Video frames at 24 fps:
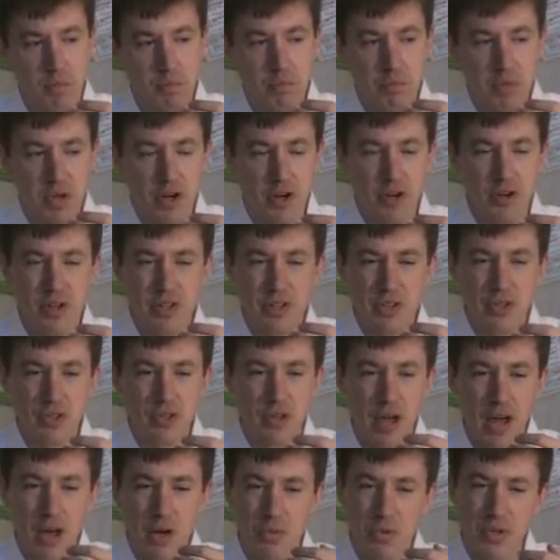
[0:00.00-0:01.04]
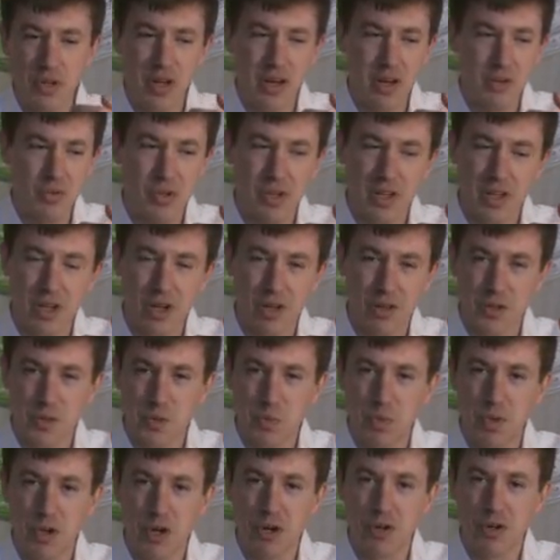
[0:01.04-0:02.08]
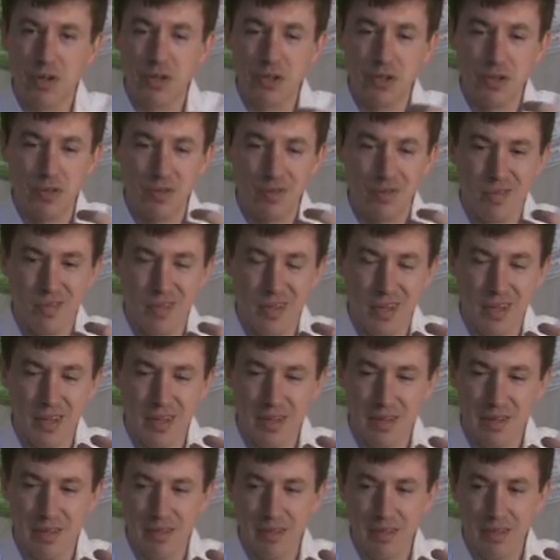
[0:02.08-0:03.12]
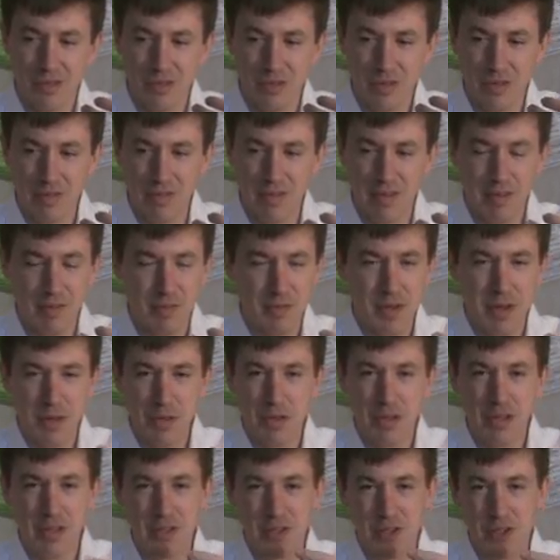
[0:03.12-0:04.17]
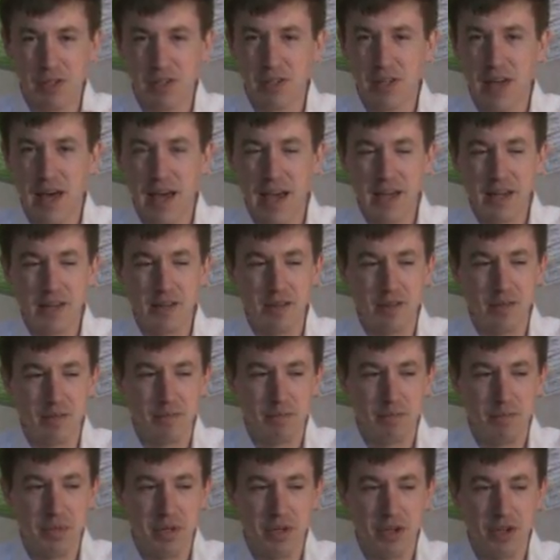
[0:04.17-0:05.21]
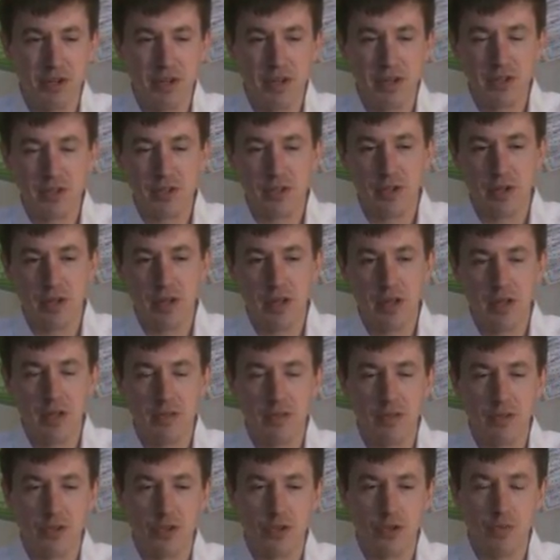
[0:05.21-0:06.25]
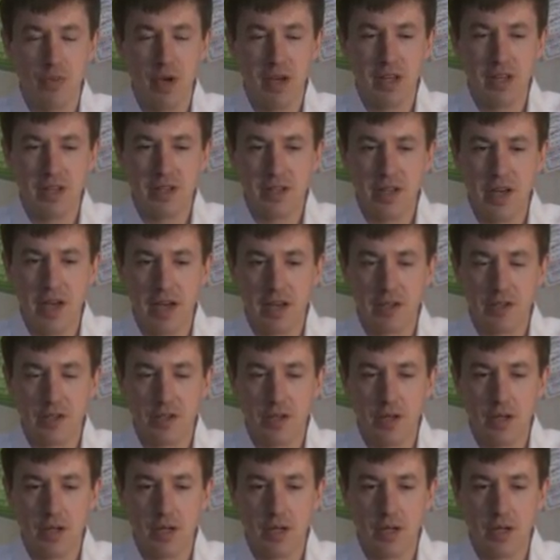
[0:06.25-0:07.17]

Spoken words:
Bitterness, I would not really call this bitterness. If anything, it's a light bitterness that you may detect.